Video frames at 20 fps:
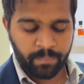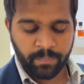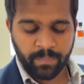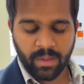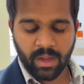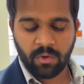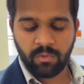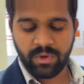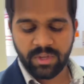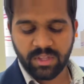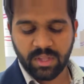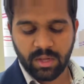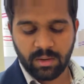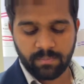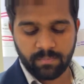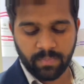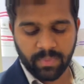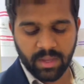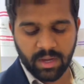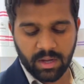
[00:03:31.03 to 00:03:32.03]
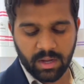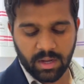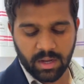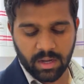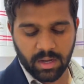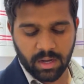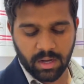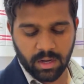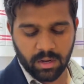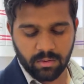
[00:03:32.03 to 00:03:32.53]
with
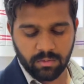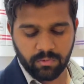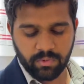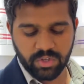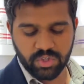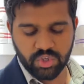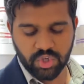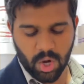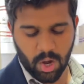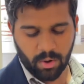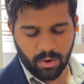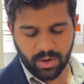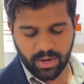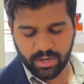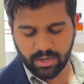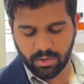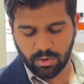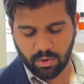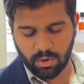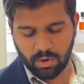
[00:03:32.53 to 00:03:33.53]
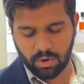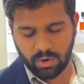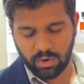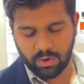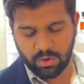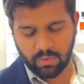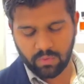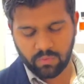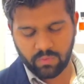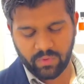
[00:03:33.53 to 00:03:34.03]
chocolate
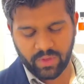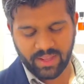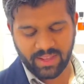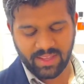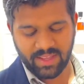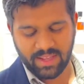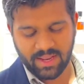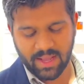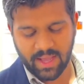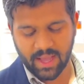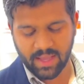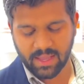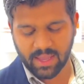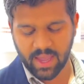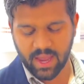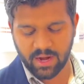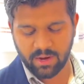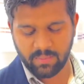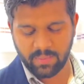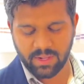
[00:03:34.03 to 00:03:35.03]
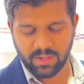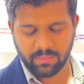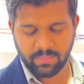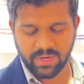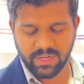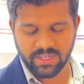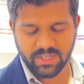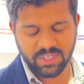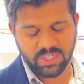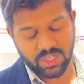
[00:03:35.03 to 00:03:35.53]
or vanilla, caramel. I
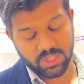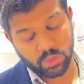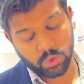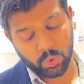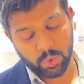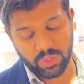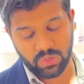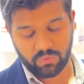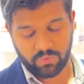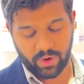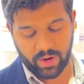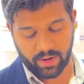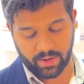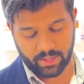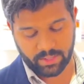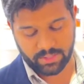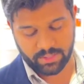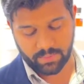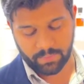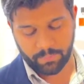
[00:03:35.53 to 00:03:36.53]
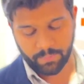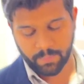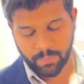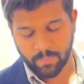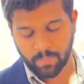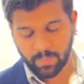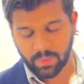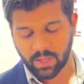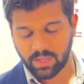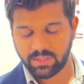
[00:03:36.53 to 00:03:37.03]
mean, it's a sweet fragrance.
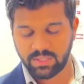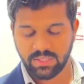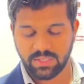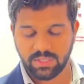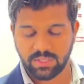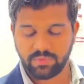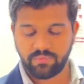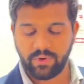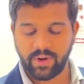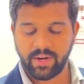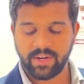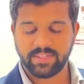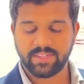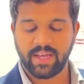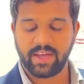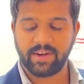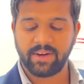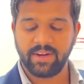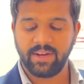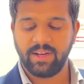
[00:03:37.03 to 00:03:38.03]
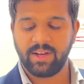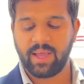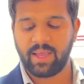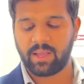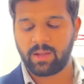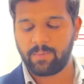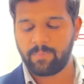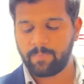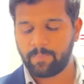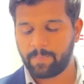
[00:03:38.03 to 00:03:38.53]
This is fragrance I really
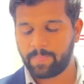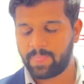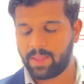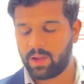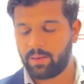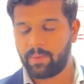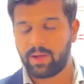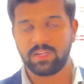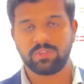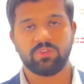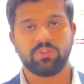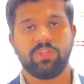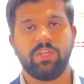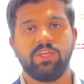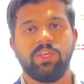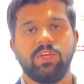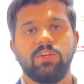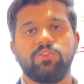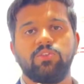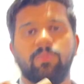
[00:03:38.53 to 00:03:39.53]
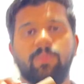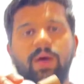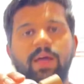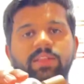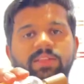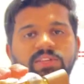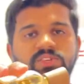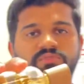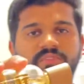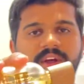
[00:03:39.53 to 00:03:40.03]
like. I'm also thinking to buy
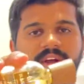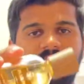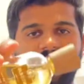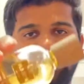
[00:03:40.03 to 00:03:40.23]
this fragrance